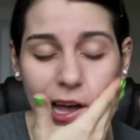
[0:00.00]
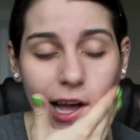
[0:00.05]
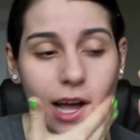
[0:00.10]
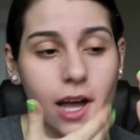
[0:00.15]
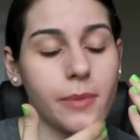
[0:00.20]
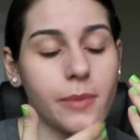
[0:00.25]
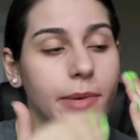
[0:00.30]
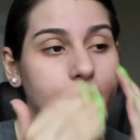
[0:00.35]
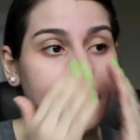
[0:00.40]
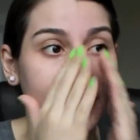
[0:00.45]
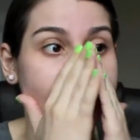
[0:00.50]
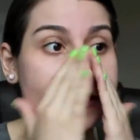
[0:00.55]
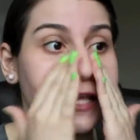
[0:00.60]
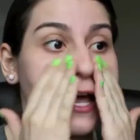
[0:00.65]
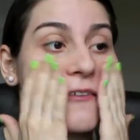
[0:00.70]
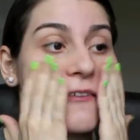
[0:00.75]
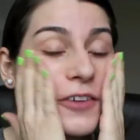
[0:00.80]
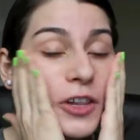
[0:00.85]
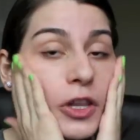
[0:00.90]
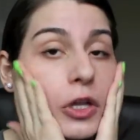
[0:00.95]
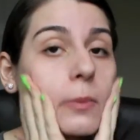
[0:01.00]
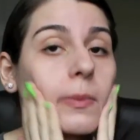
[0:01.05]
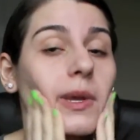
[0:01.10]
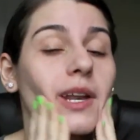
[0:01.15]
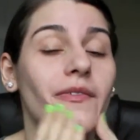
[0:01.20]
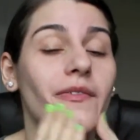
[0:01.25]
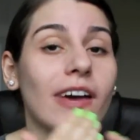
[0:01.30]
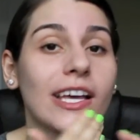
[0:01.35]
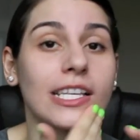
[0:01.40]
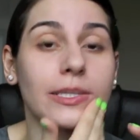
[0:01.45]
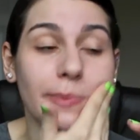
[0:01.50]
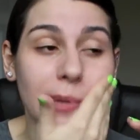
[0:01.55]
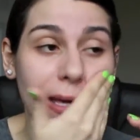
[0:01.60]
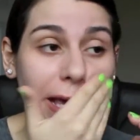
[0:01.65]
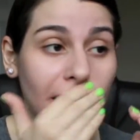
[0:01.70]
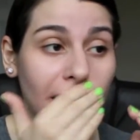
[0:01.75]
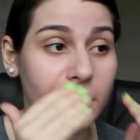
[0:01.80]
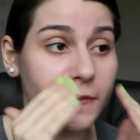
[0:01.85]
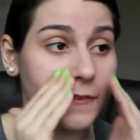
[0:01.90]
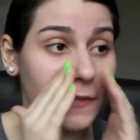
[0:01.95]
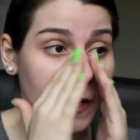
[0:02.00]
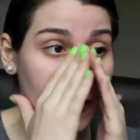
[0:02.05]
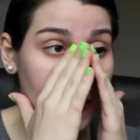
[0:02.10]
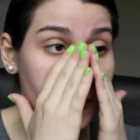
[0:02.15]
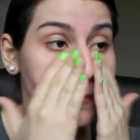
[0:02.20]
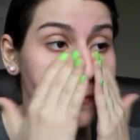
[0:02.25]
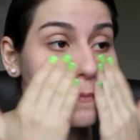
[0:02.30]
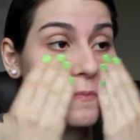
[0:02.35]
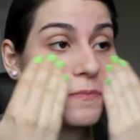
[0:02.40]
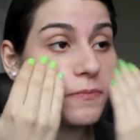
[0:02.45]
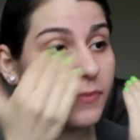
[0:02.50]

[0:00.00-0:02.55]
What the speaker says: It does have a little bit of SPF in it,